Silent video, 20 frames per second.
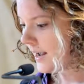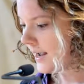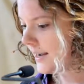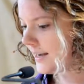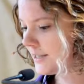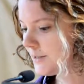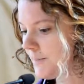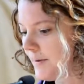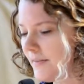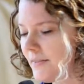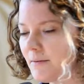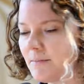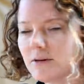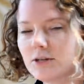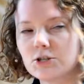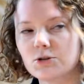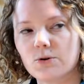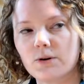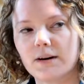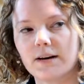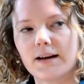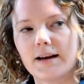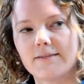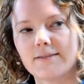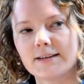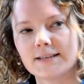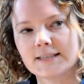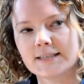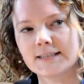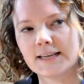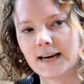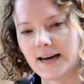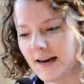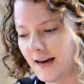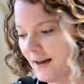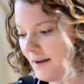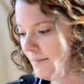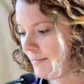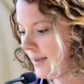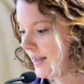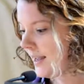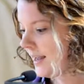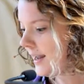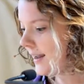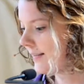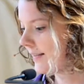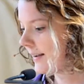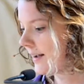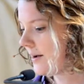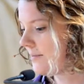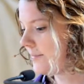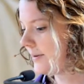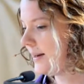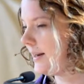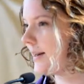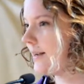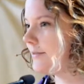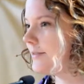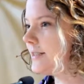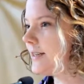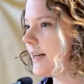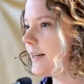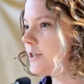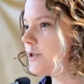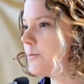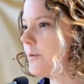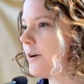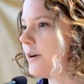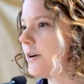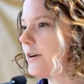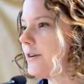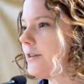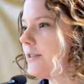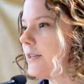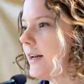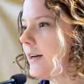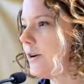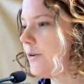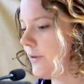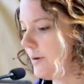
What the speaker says: He spent the majority of his time in the company of sex workers and